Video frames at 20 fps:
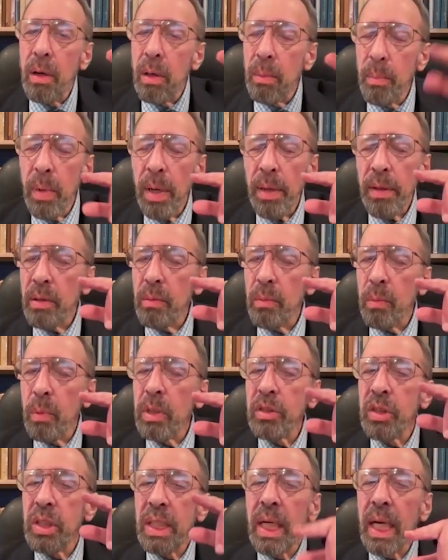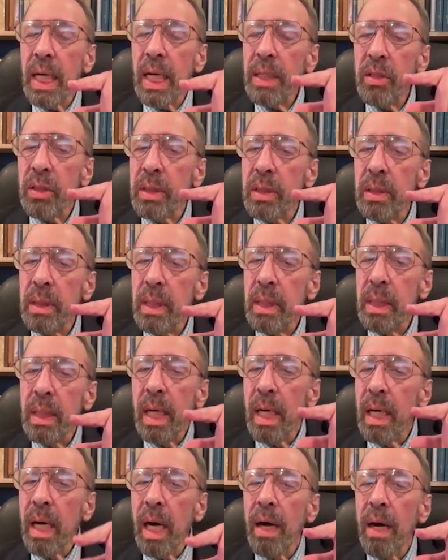her mother was the cousin
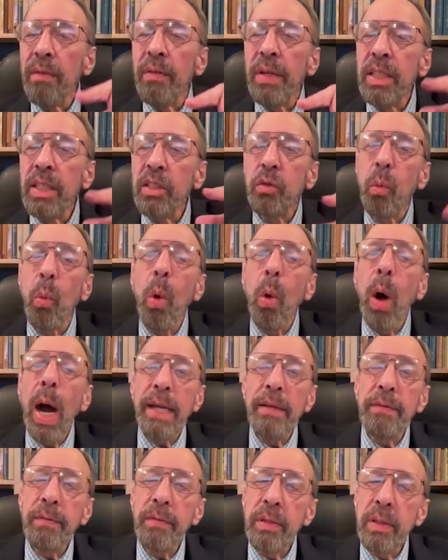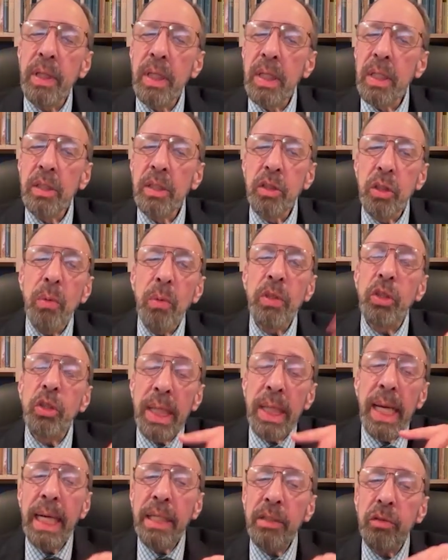of his wife. So
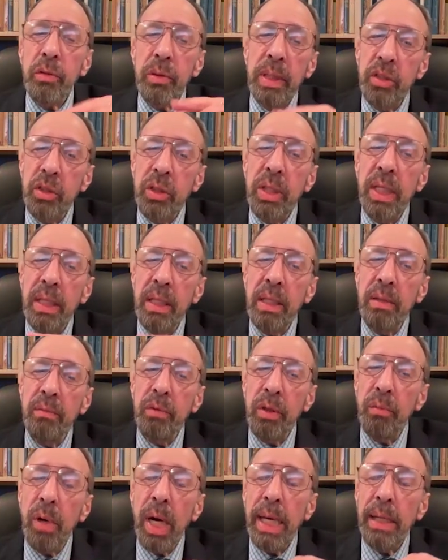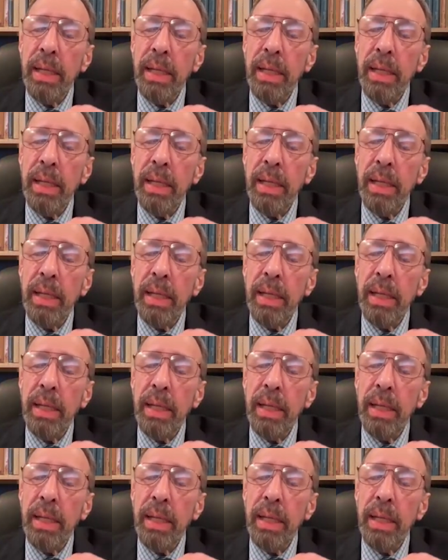the